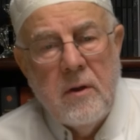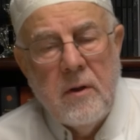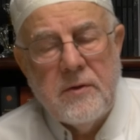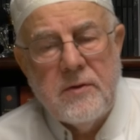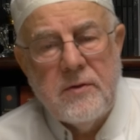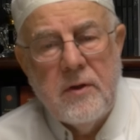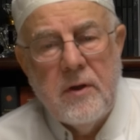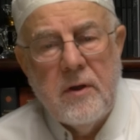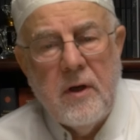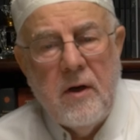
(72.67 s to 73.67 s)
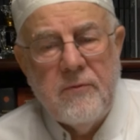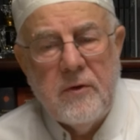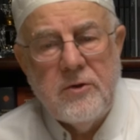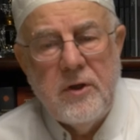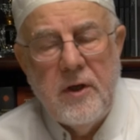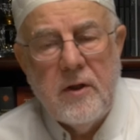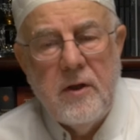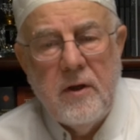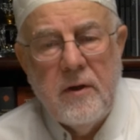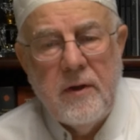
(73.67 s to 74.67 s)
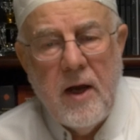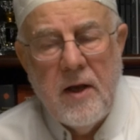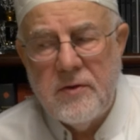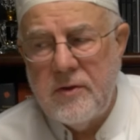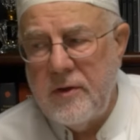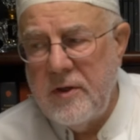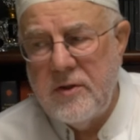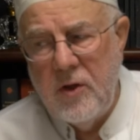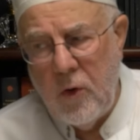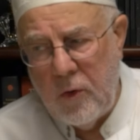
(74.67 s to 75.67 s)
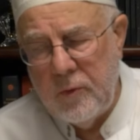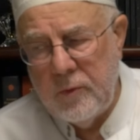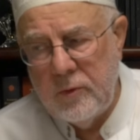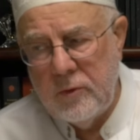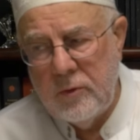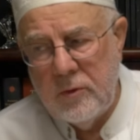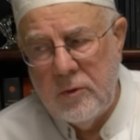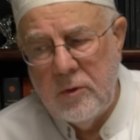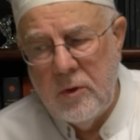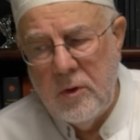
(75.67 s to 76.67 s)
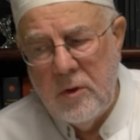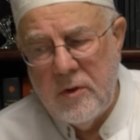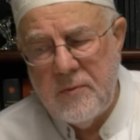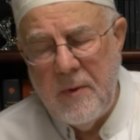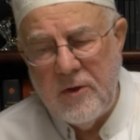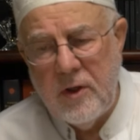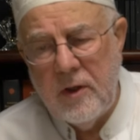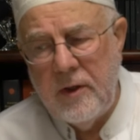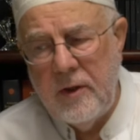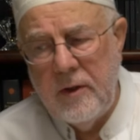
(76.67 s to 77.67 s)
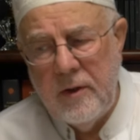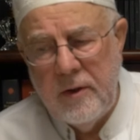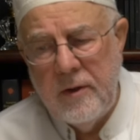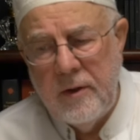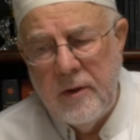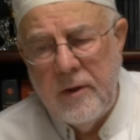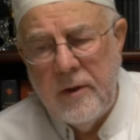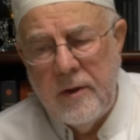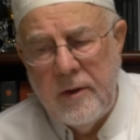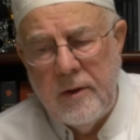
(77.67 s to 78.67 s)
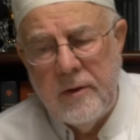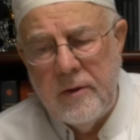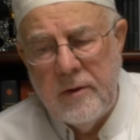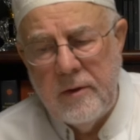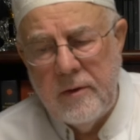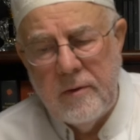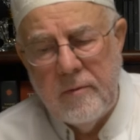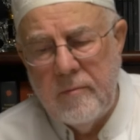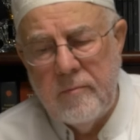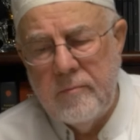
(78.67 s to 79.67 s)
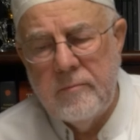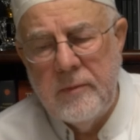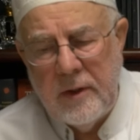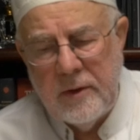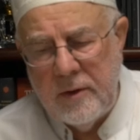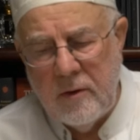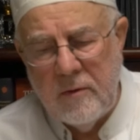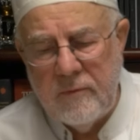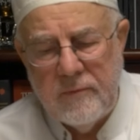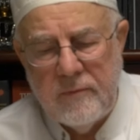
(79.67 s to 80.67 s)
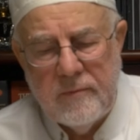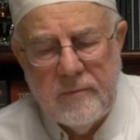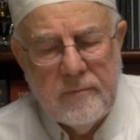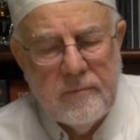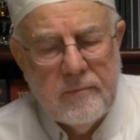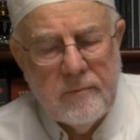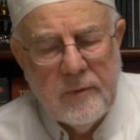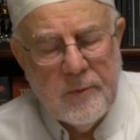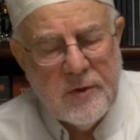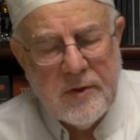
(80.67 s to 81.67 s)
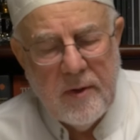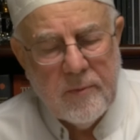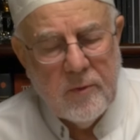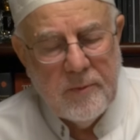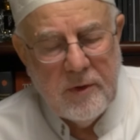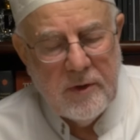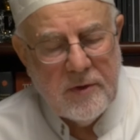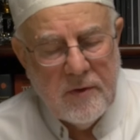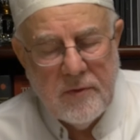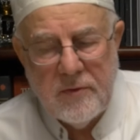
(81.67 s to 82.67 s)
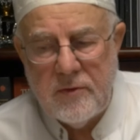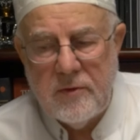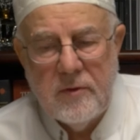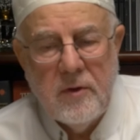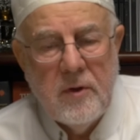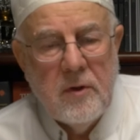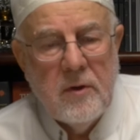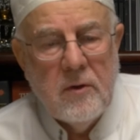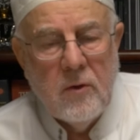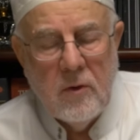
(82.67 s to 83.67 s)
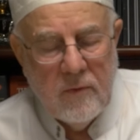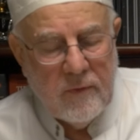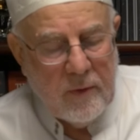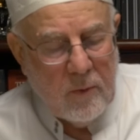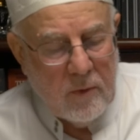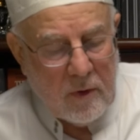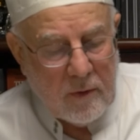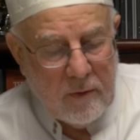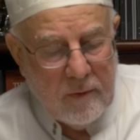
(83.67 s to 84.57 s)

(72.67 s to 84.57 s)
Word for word: It's uh, unfortunately the answer is no, especially in many of the Muslim communities all over the world.